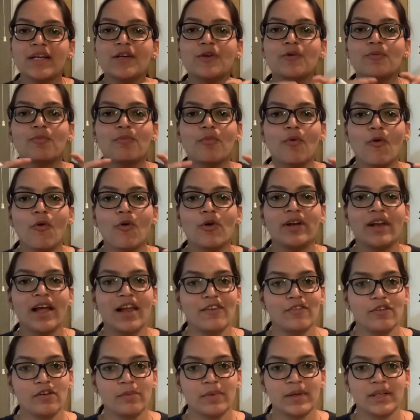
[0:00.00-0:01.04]
bold
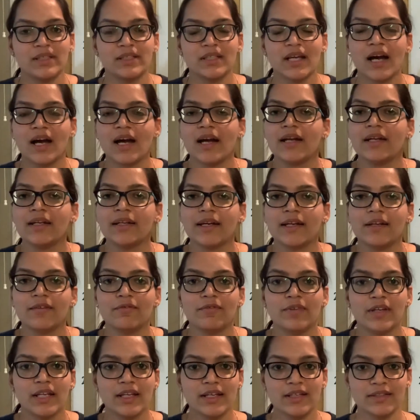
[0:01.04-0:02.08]
alphabets, I get very
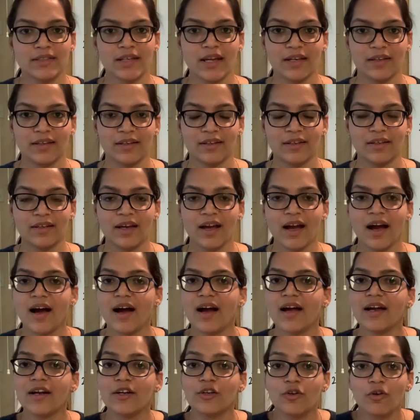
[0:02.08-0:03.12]
excited. I
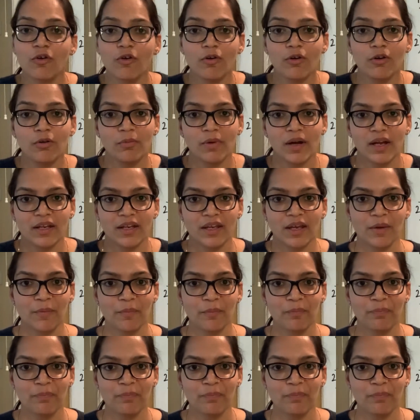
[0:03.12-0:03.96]
adore my name.